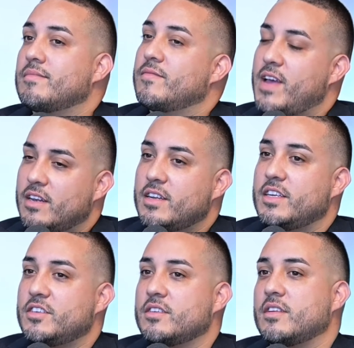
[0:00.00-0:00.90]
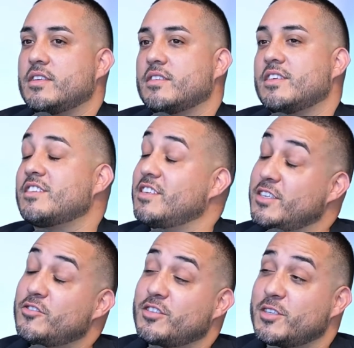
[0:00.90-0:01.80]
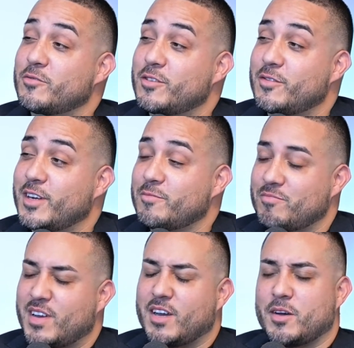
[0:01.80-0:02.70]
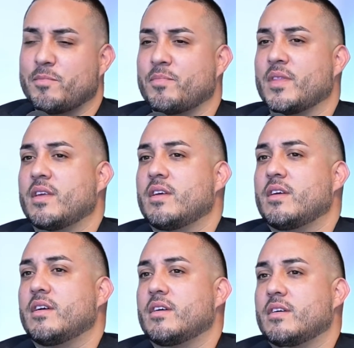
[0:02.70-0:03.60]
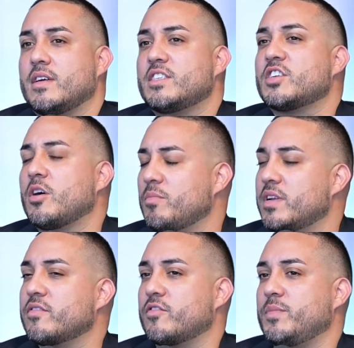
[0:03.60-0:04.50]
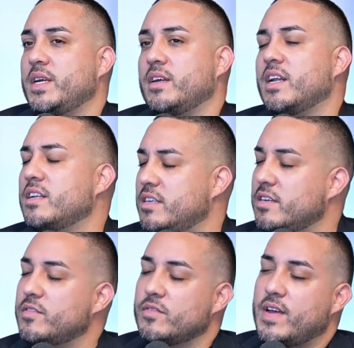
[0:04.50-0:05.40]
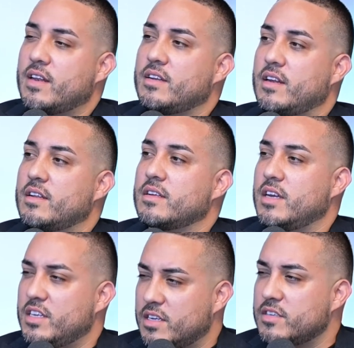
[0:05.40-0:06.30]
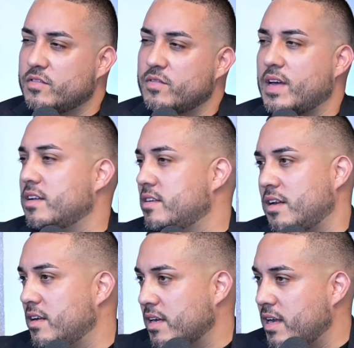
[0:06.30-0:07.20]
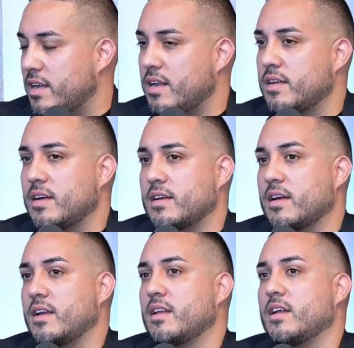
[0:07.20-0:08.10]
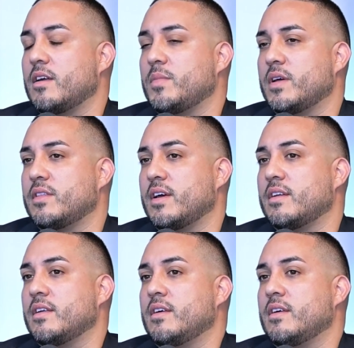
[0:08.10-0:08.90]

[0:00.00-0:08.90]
Validation is an interesting word, right? It's humbling for me, and it did feel validating. It does feel validating. I can't lie about that.